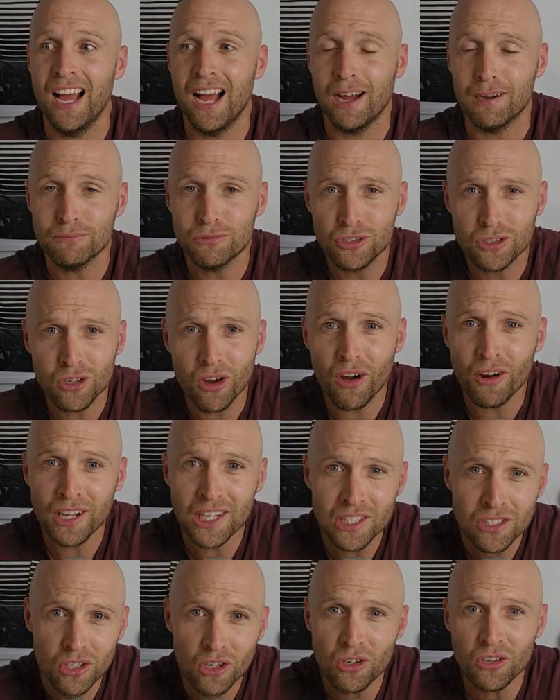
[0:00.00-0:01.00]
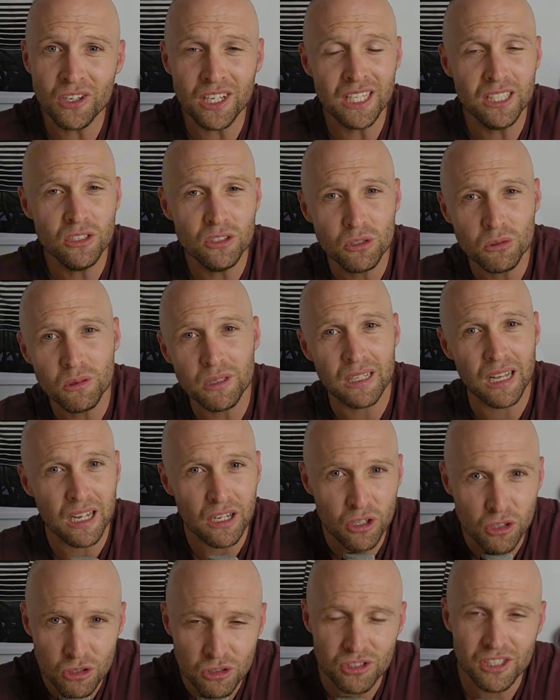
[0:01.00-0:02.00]
I'm starting to look into it, like
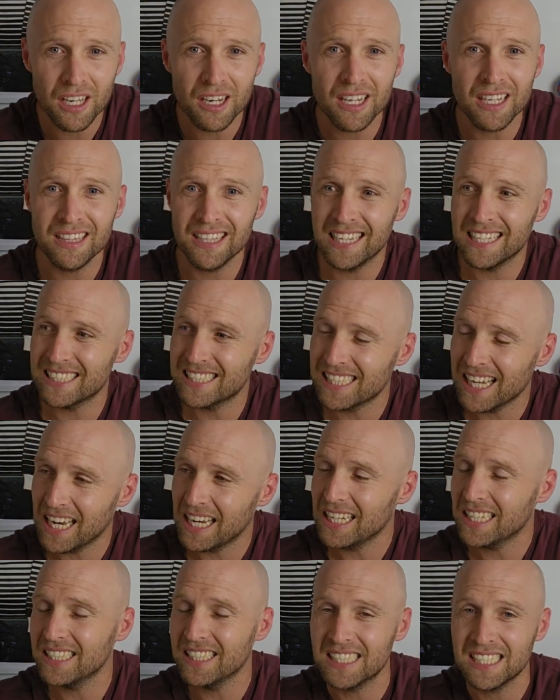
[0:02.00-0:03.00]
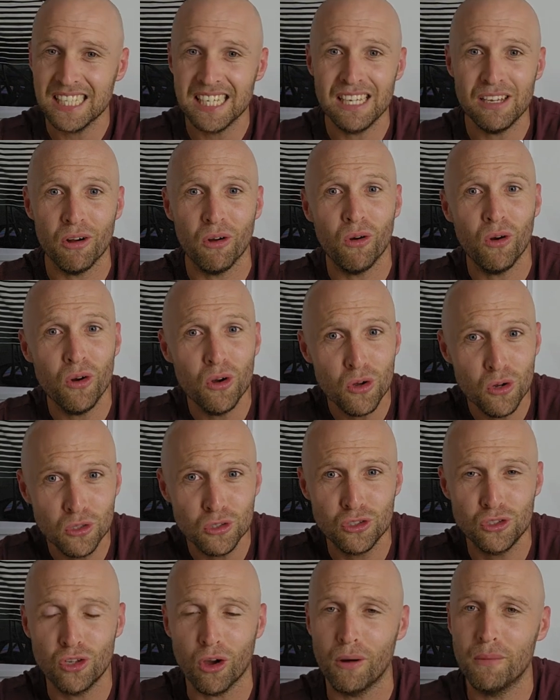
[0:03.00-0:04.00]
who's getting the ascendancy or
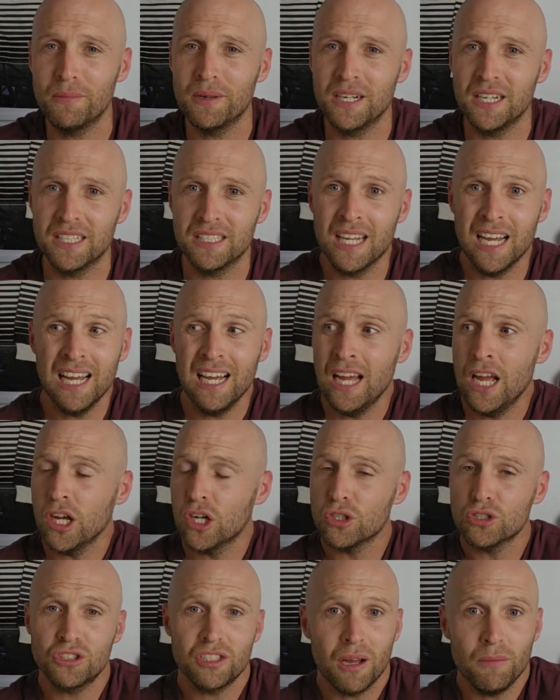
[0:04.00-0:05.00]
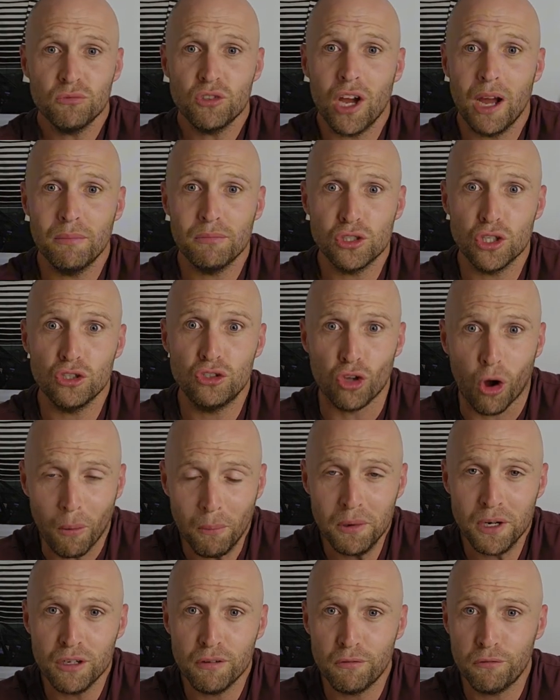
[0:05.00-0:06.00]
who's dominant, because sometimes a
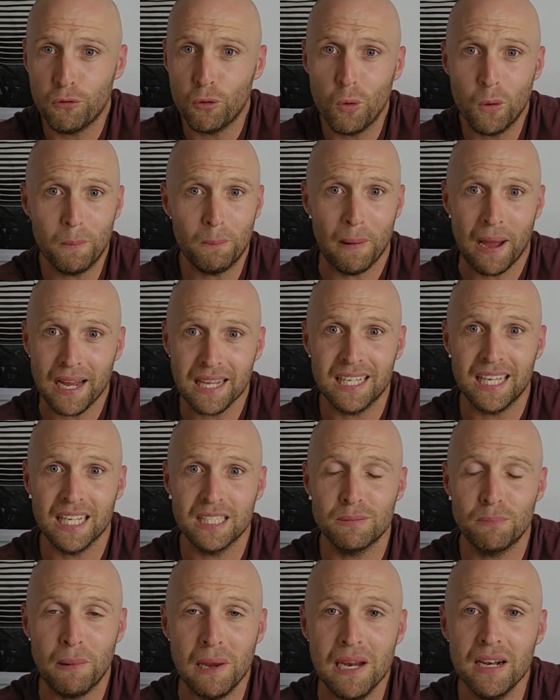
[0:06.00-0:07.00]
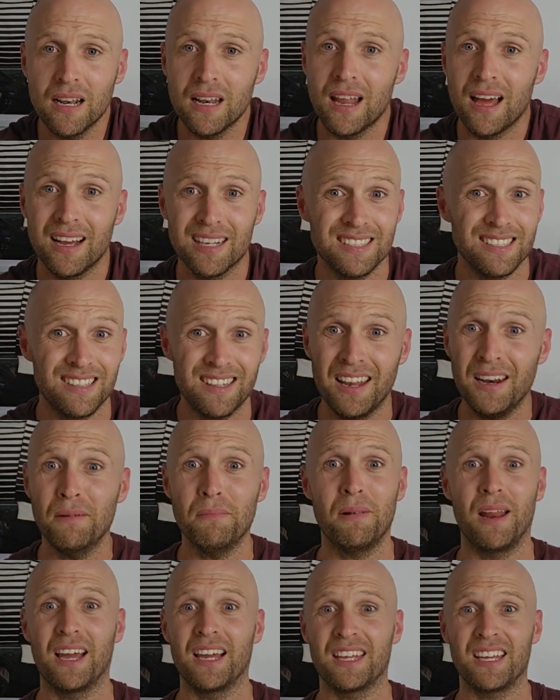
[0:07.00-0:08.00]
dominant forward pack gets penalized, and then
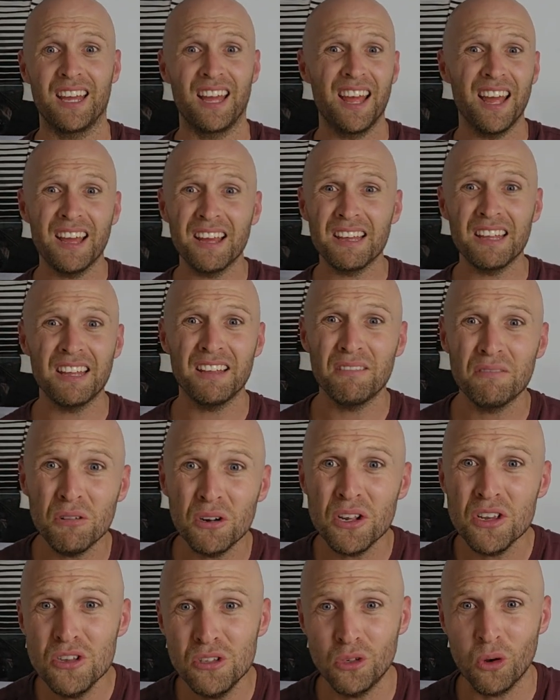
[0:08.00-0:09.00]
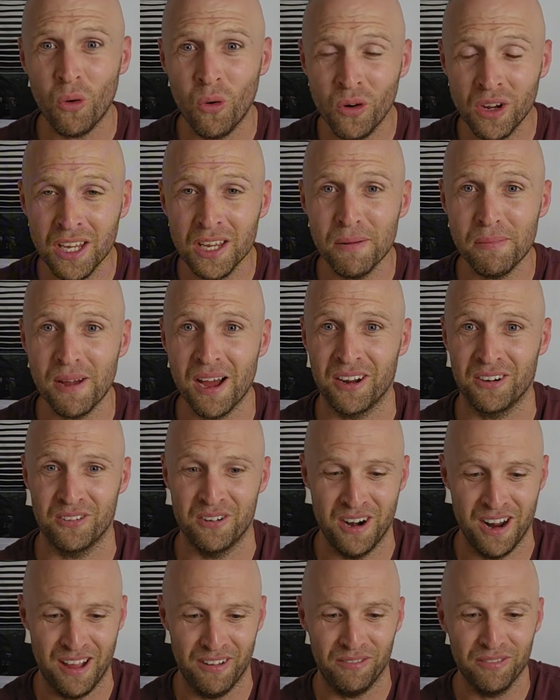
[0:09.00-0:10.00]
I'm like, what are you talking about,
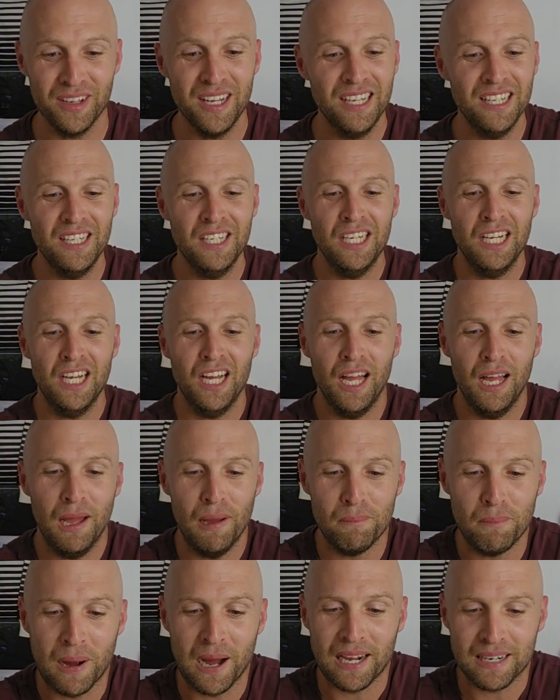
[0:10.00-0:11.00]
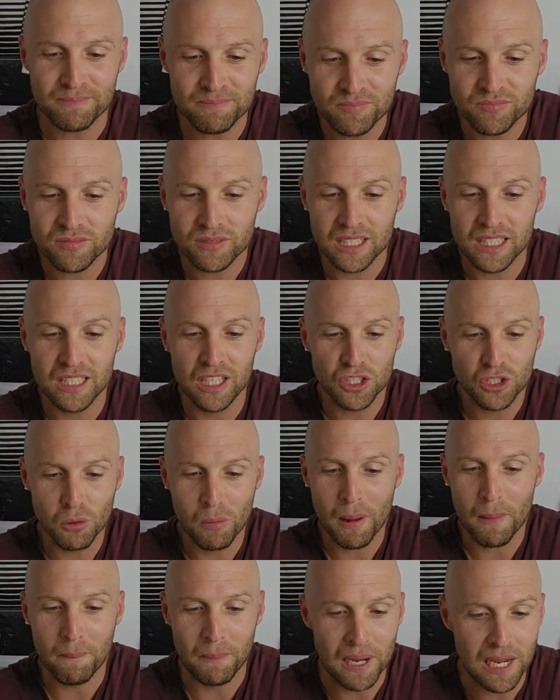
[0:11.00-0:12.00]
ref? But this will
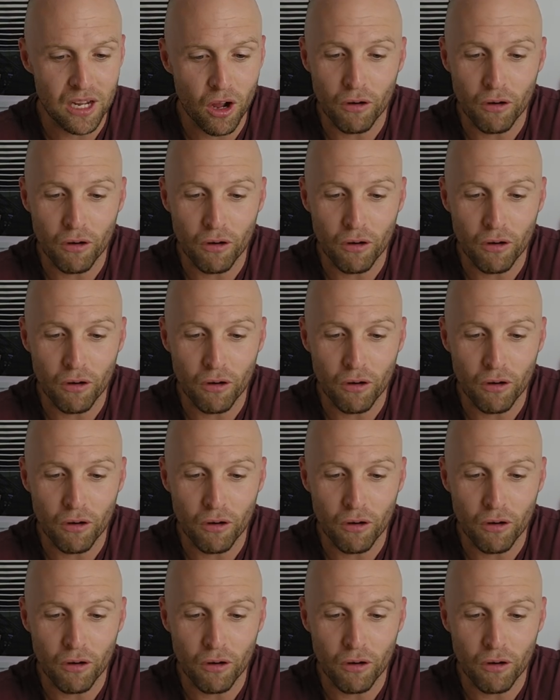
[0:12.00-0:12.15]
be big.